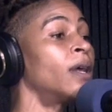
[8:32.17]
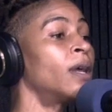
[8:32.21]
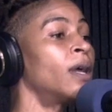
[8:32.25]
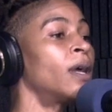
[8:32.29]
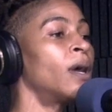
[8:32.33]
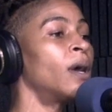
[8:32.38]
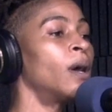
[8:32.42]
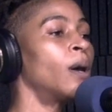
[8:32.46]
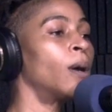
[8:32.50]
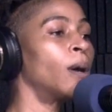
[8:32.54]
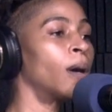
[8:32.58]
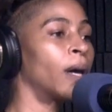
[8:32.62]

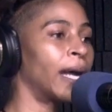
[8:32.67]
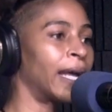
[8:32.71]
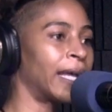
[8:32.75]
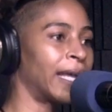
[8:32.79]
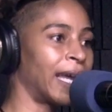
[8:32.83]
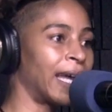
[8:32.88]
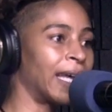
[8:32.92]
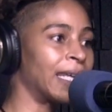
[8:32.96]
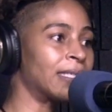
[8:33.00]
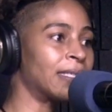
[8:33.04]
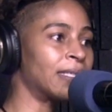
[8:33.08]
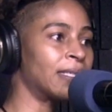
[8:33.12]
or I
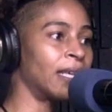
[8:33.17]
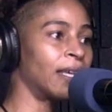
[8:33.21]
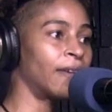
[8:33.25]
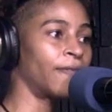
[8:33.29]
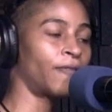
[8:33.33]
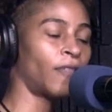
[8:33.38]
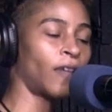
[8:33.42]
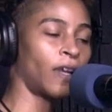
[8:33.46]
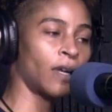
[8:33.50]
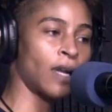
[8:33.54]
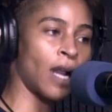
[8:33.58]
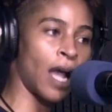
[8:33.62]
guess if
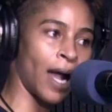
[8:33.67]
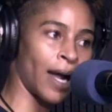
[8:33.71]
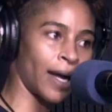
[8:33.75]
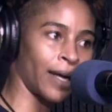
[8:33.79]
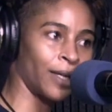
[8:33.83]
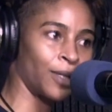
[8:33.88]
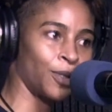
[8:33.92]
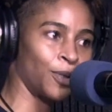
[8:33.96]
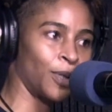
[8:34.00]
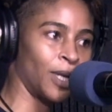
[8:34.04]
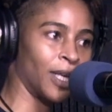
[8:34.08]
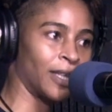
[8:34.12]
they're not going
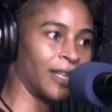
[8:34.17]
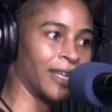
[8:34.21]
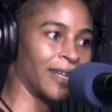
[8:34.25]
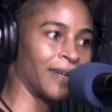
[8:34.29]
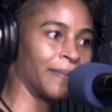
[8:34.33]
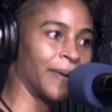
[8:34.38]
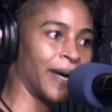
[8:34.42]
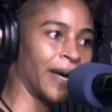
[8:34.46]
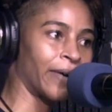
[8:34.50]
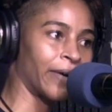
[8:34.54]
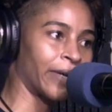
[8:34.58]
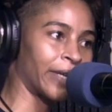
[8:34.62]
to do nothing
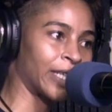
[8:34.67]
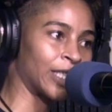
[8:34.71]
about it,